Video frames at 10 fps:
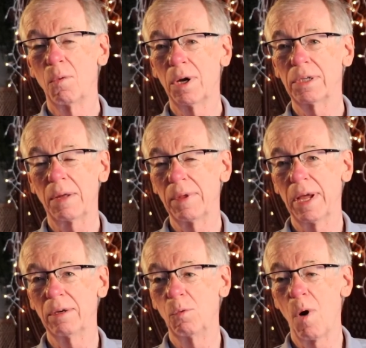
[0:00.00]
One time they
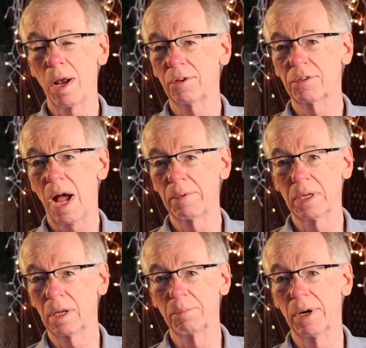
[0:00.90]
had Wiley's Comedy
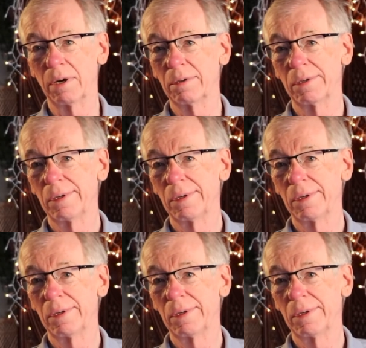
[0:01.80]
Club there,